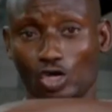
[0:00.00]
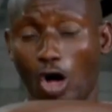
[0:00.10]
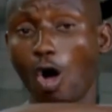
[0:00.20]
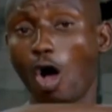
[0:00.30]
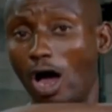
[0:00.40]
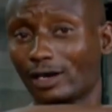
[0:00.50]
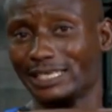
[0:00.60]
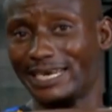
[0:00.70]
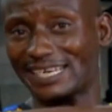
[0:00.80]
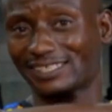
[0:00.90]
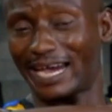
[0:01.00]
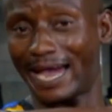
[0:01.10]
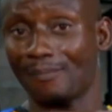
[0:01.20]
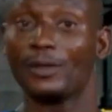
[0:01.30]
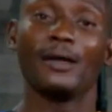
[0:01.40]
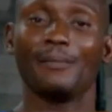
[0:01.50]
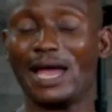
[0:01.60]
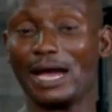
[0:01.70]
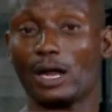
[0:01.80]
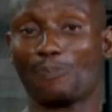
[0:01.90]
So until next time, me
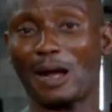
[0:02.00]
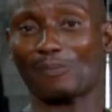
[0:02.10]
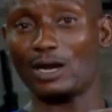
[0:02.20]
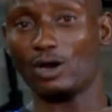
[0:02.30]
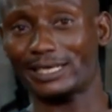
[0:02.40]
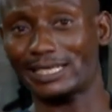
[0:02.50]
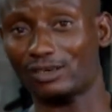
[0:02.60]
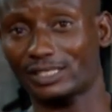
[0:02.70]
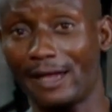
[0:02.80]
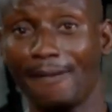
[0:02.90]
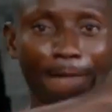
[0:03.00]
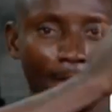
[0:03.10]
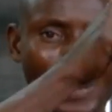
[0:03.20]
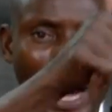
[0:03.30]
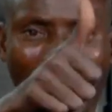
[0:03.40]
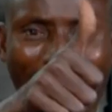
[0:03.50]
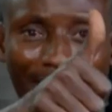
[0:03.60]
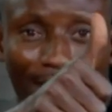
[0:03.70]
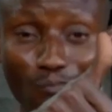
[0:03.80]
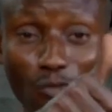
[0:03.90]
I'm going to pack my load and tell you, say,
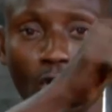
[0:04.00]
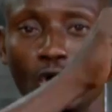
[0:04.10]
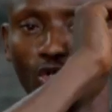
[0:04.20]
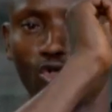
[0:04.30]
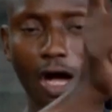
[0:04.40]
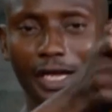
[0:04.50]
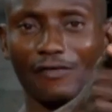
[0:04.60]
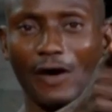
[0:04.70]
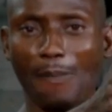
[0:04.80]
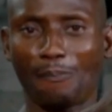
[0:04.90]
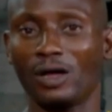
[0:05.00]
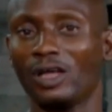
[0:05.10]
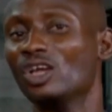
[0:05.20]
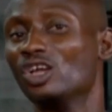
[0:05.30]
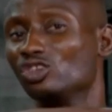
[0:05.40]
bye-bye. Don't give up.